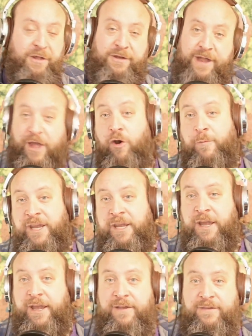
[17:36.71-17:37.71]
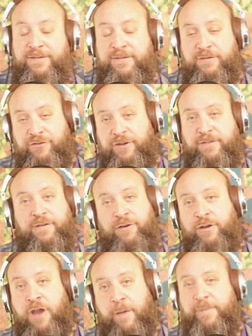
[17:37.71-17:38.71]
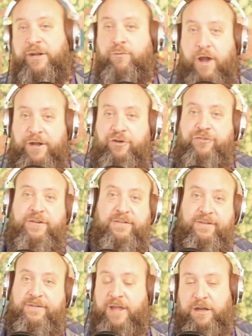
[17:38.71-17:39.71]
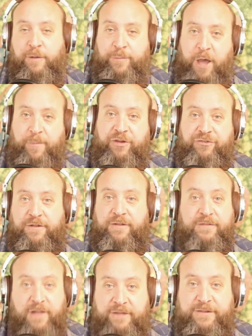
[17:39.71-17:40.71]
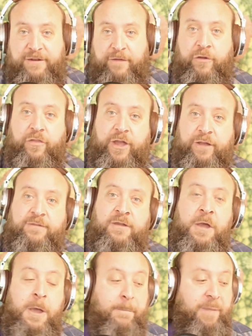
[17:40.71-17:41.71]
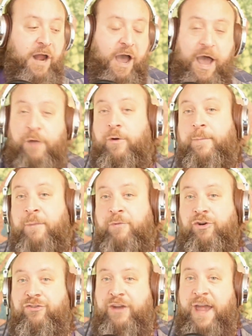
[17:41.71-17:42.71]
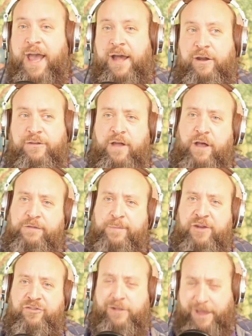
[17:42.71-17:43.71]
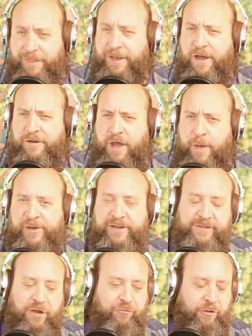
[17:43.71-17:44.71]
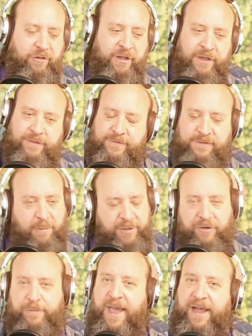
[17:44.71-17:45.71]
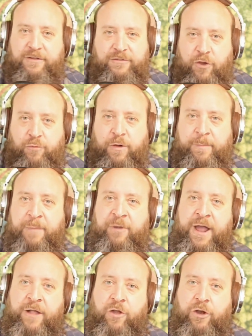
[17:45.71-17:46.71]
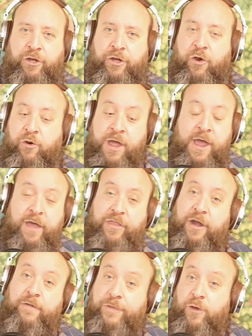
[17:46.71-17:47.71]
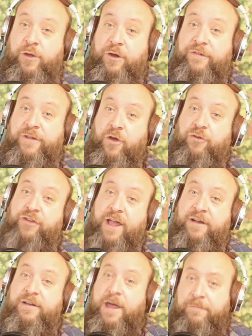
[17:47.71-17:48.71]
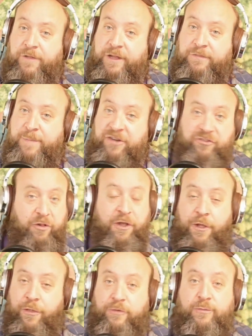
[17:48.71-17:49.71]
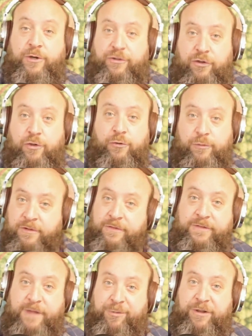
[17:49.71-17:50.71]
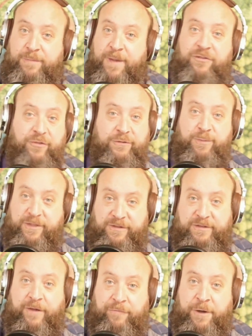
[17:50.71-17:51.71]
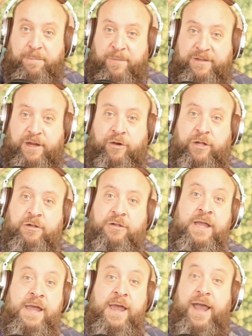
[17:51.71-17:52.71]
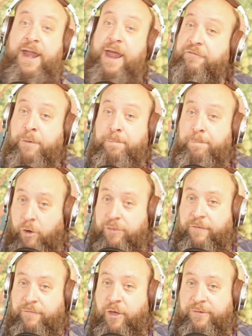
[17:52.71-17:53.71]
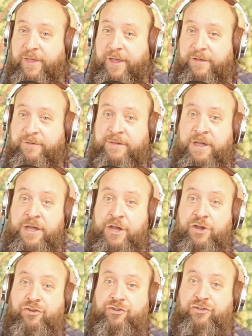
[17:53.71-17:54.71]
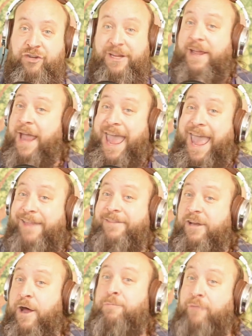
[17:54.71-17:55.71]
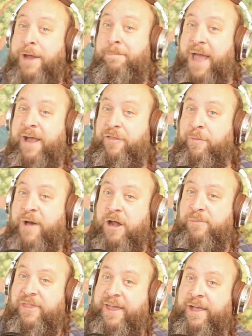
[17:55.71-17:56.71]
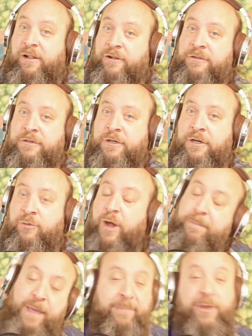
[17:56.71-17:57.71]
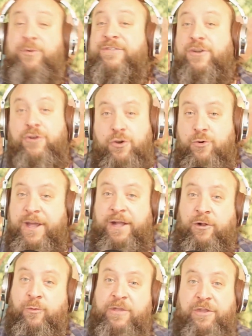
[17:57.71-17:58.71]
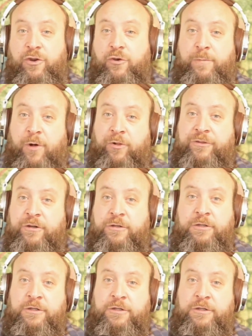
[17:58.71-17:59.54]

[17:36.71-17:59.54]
Naomi she's a comedy writer, she's a stand-up comic, she does lots of different things. But I remember she had a special, I think on Comedy Central, some years back. Don't remember how long ago. And then a few years ago, she had a Netflix special. Those were two separate specials with different material. And after both of those things, she ended up right back at the bottom of the hill, right? Maybe it was a new hill with a new boulder.